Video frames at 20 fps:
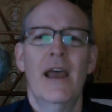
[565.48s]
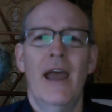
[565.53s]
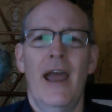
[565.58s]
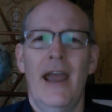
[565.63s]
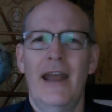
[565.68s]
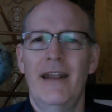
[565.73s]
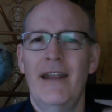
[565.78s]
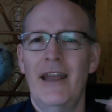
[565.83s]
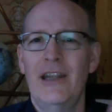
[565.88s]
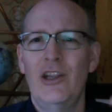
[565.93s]

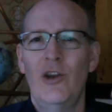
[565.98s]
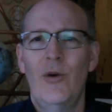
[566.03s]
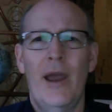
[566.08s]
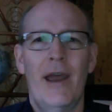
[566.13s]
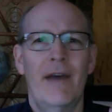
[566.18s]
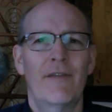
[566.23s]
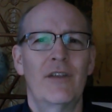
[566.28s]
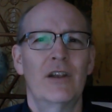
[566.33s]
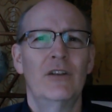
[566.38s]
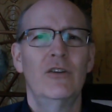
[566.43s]
And then you
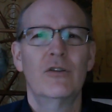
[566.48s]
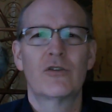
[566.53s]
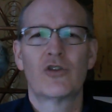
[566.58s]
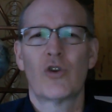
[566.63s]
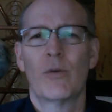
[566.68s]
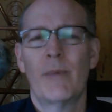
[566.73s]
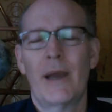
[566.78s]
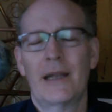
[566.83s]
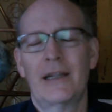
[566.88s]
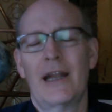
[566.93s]
have the
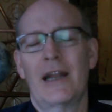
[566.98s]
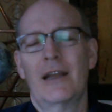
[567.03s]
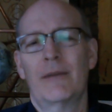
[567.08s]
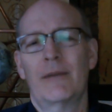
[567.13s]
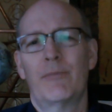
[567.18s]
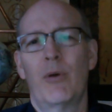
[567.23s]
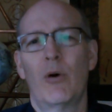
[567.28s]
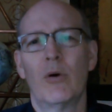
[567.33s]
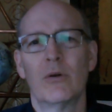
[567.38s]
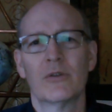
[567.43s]
neutral
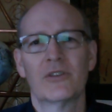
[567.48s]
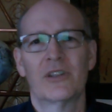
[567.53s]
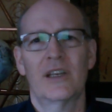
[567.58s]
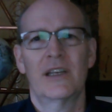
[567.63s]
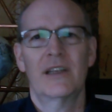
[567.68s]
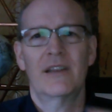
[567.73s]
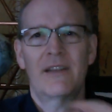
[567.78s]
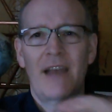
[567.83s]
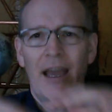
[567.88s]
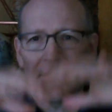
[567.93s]
magnetic
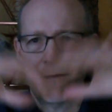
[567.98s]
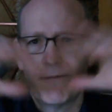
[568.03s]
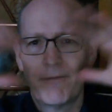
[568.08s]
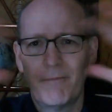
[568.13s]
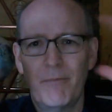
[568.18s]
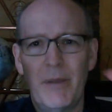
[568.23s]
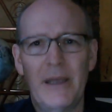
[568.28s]
pulsing that